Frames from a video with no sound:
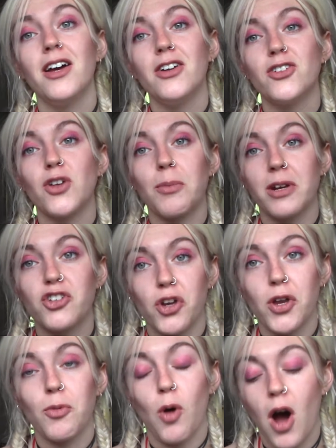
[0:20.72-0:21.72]
so I'm going to show
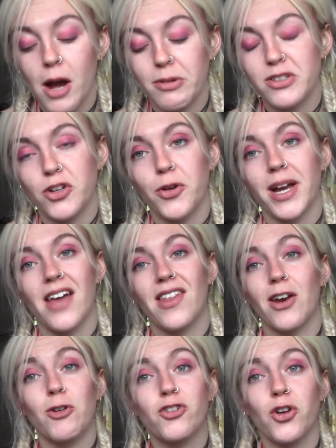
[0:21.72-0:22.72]
you what I was doing and then
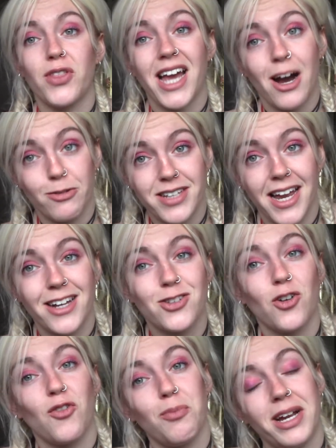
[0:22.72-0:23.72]
I'll show the outtakes
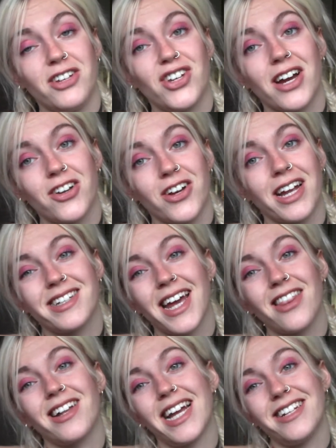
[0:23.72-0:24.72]
of me and Jack cooking together later.